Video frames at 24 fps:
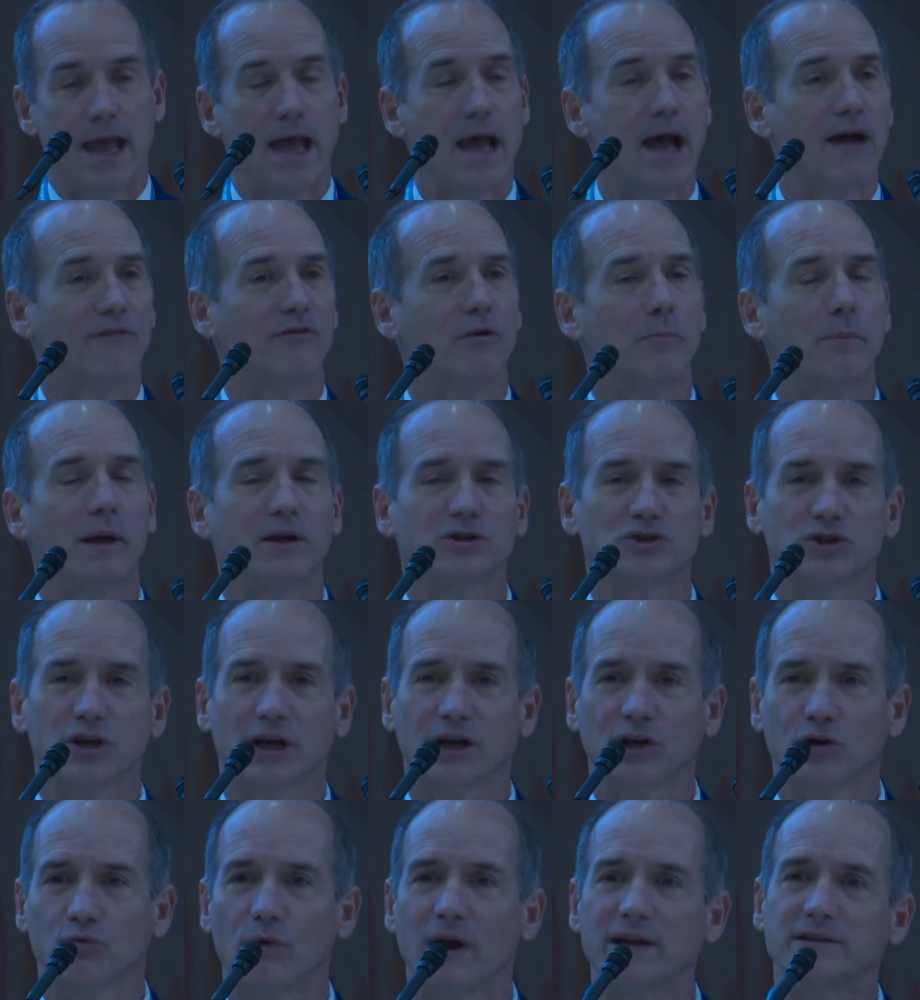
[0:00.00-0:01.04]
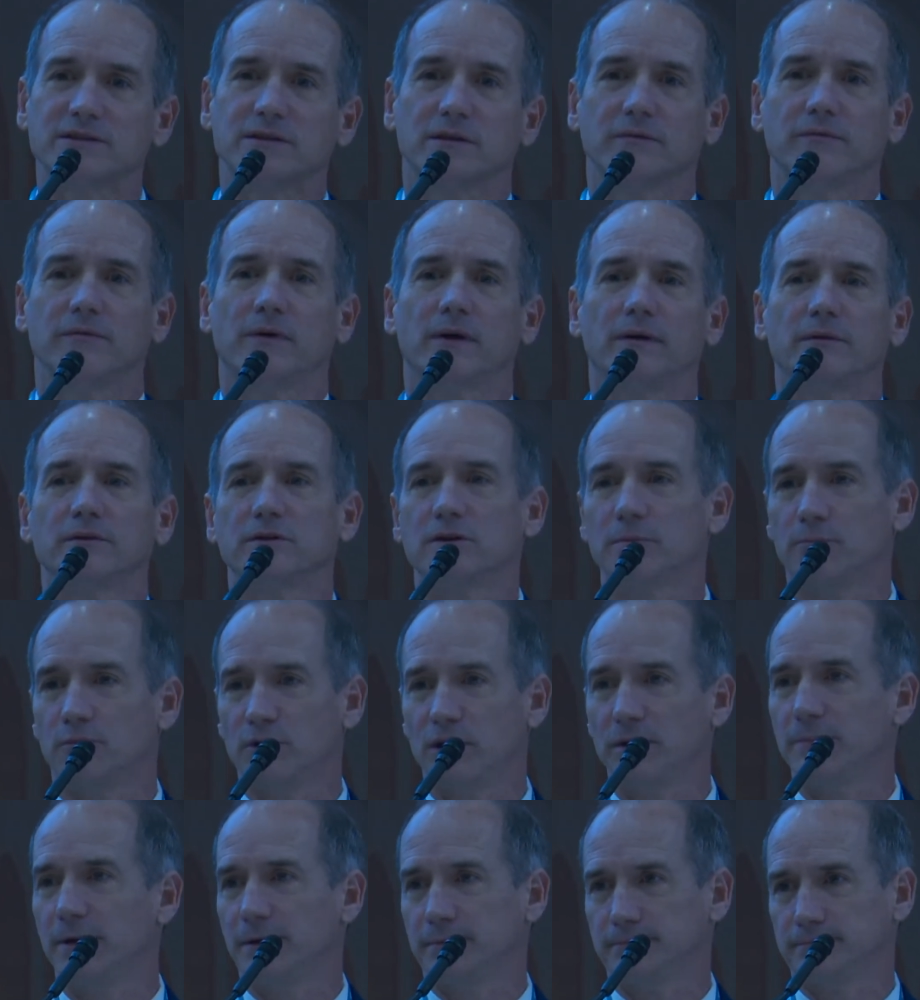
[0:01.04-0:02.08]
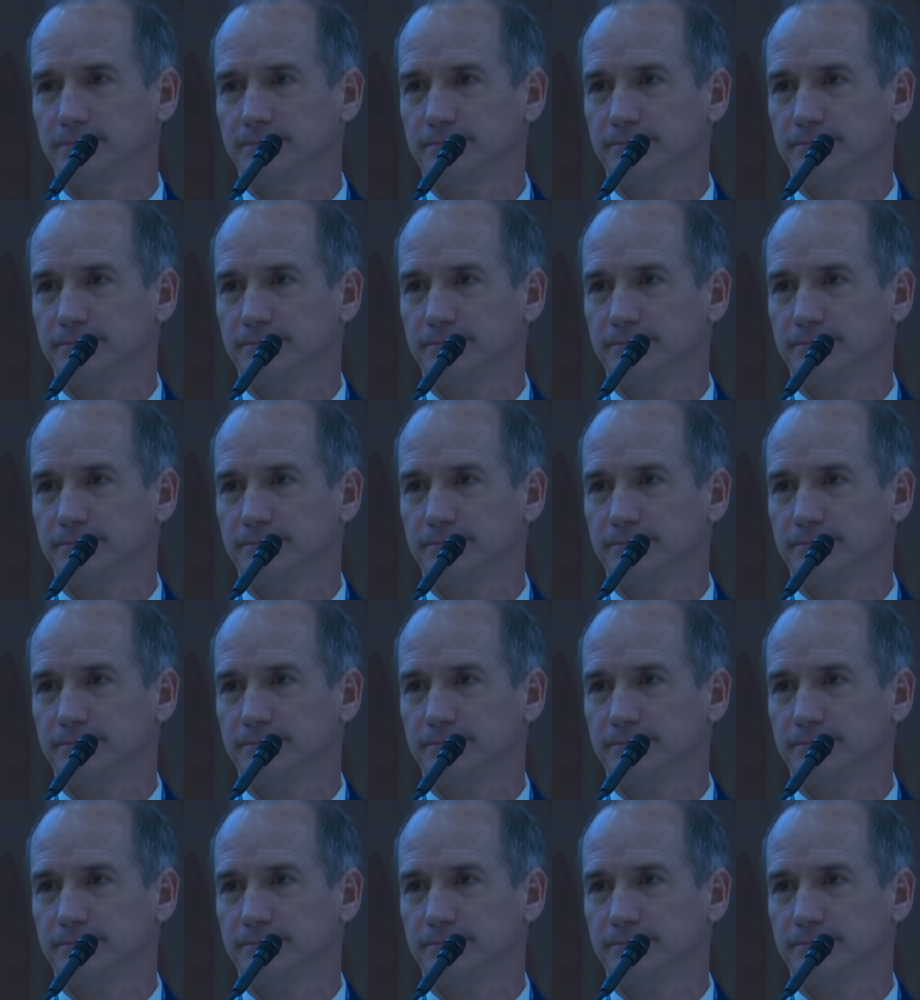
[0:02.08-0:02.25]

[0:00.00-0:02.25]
Every patient got aggressive debridement.